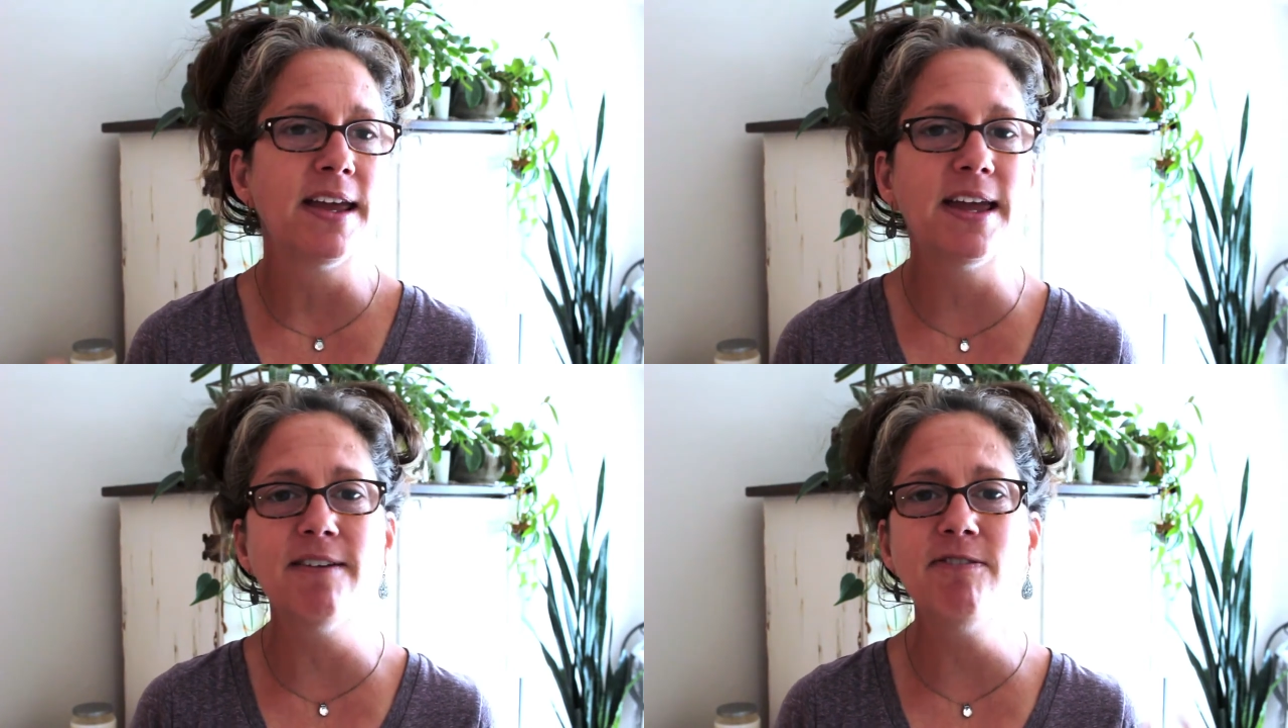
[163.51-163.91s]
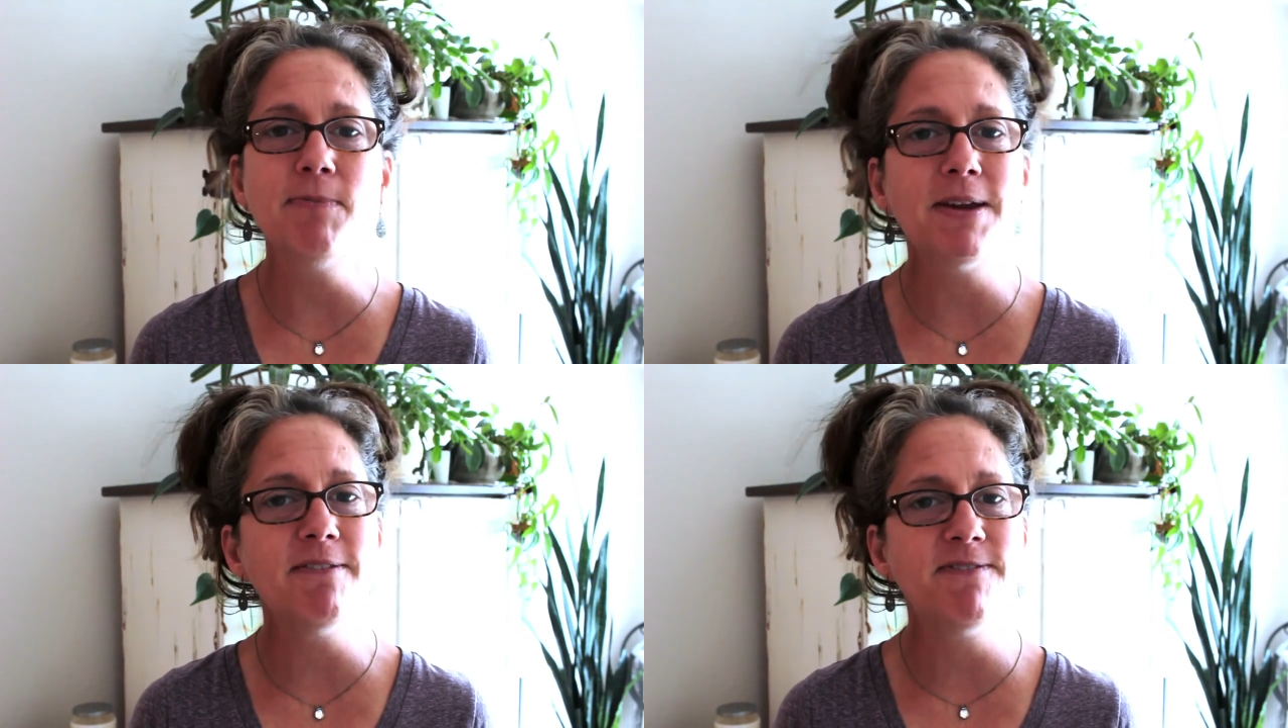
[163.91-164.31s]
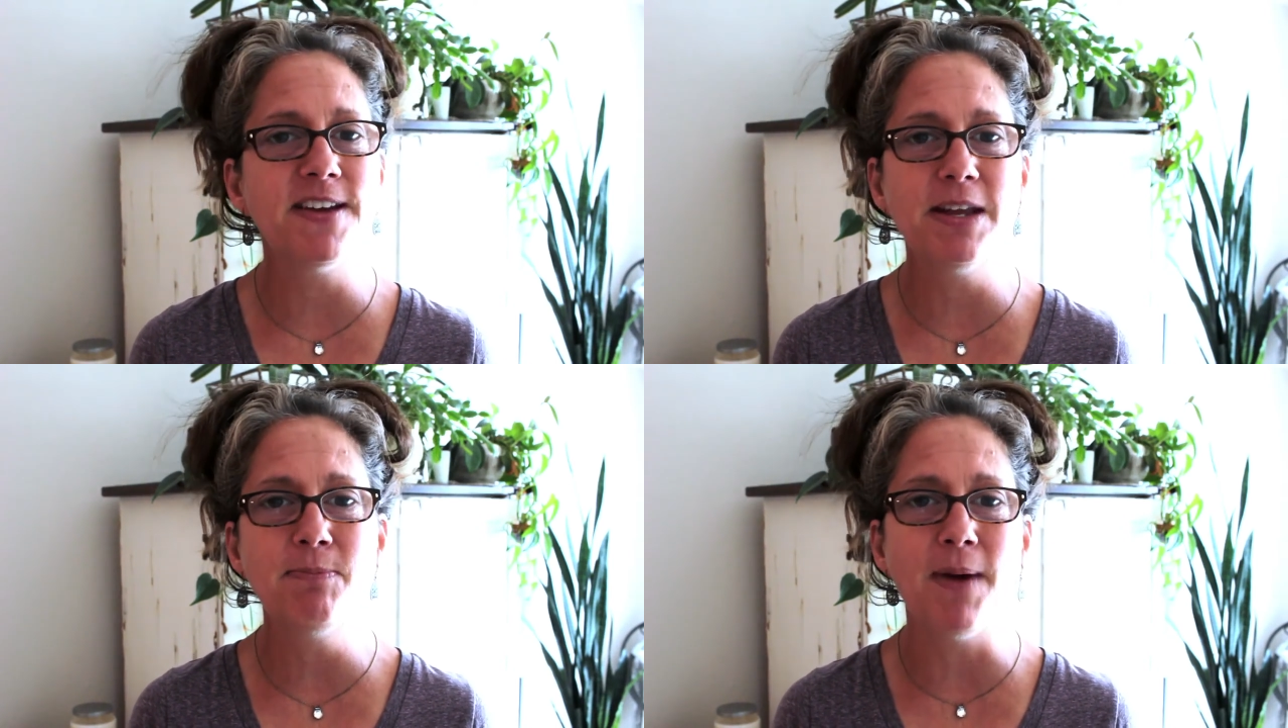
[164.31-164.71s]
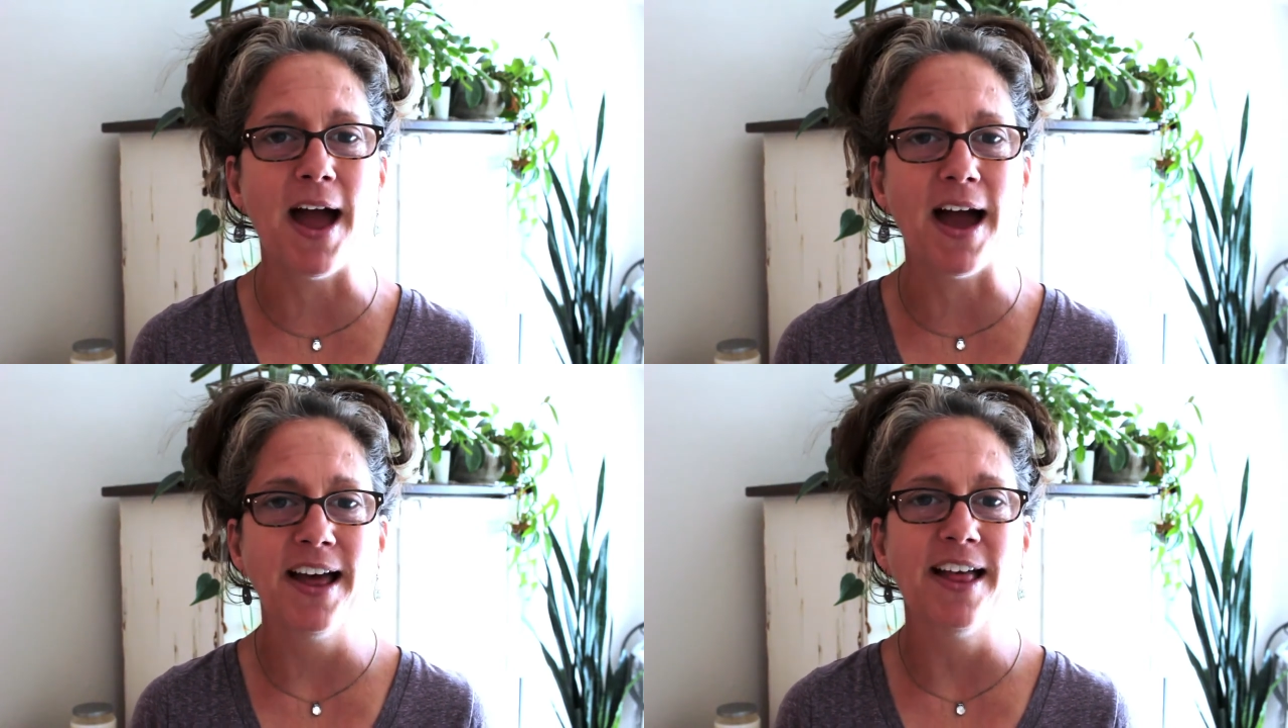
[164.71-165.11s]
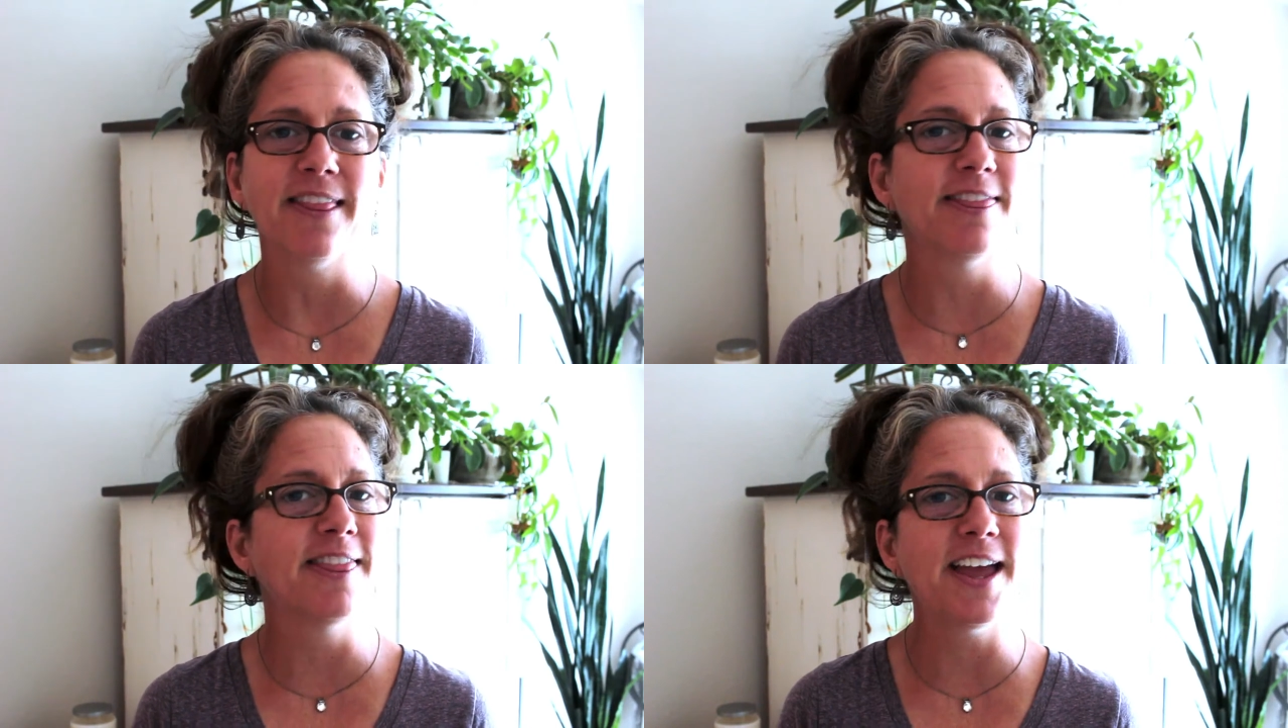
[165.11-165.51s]
Give me feedback,
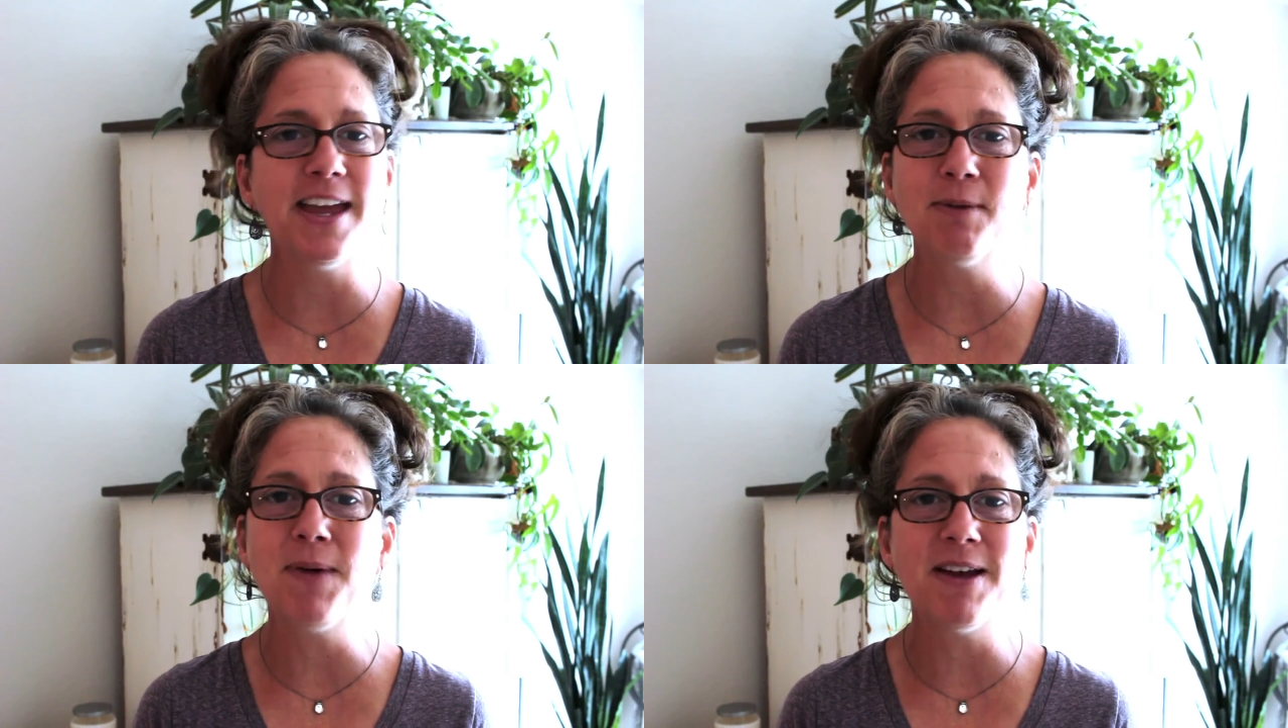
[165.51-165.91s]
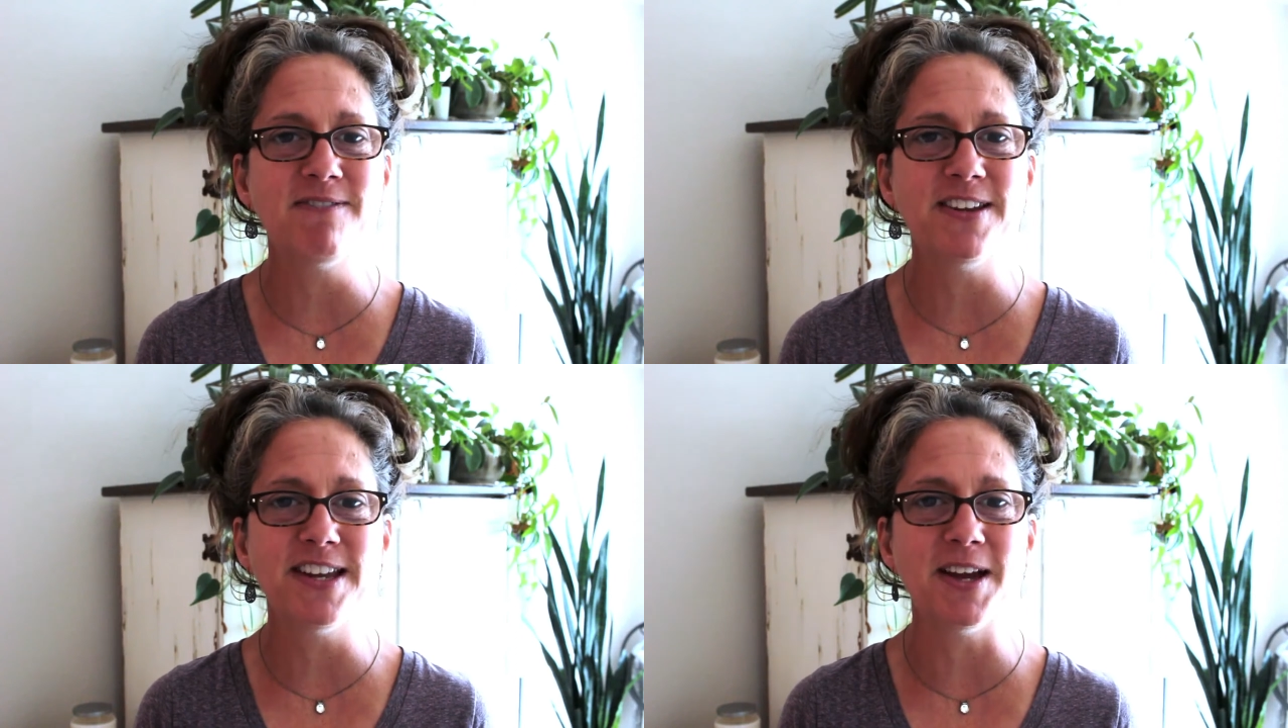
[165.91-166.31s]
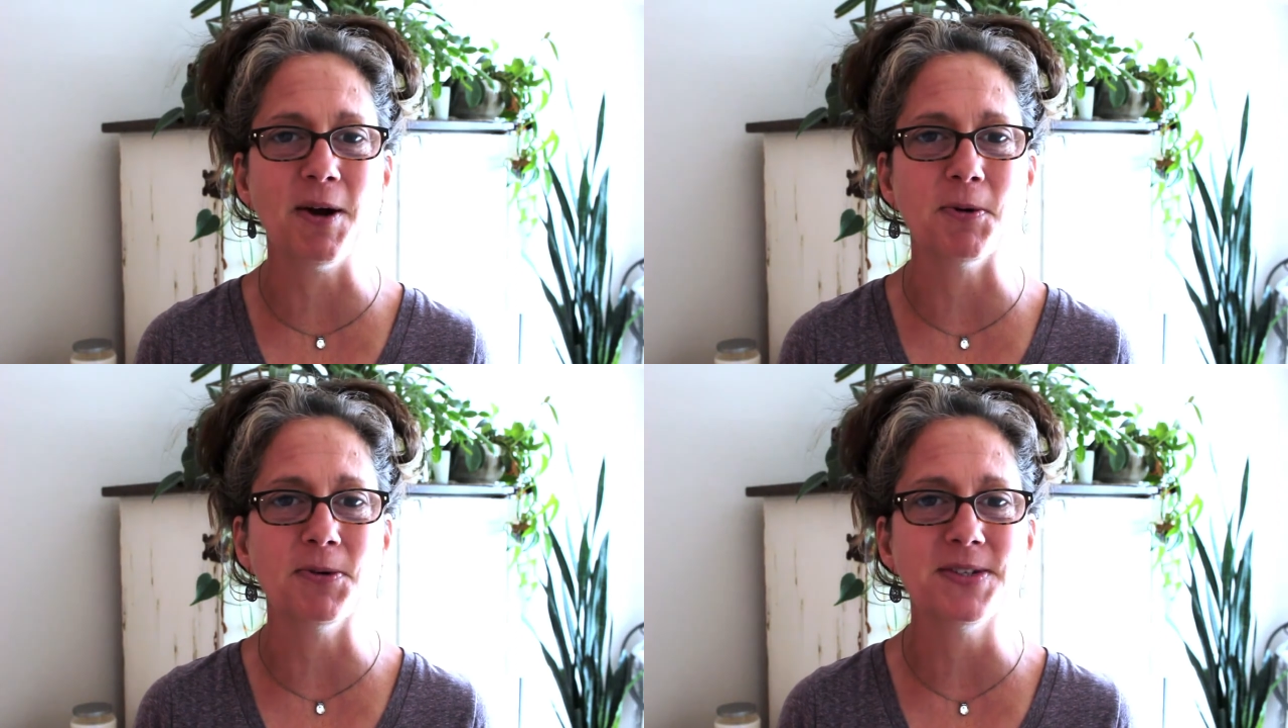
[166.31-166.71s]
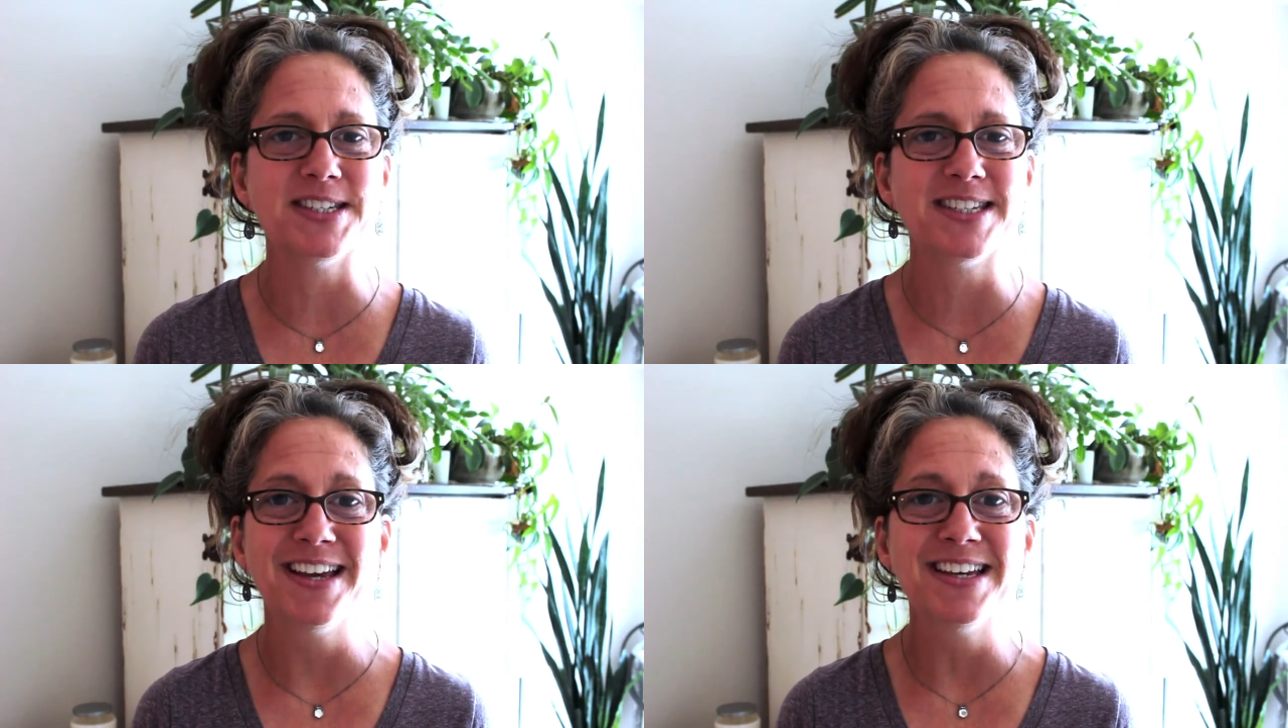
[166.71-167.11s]
like my videos,